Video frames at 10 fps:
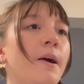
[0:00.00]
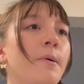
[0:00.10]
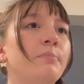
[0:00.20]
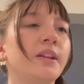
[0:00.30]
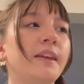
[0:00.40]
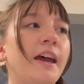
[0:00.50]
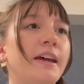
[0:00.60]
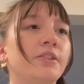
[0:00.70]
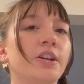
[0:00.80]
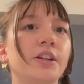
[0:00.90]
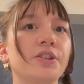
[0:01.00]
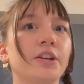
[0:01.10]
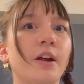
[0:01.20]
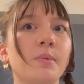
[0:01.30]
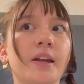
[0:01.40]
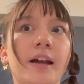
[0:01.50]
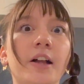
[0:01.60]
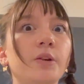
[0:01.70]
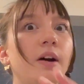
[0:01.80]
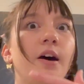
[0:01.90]
but then they're gonna turn around and be like,
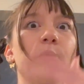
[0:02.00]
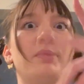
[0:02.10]
LOL,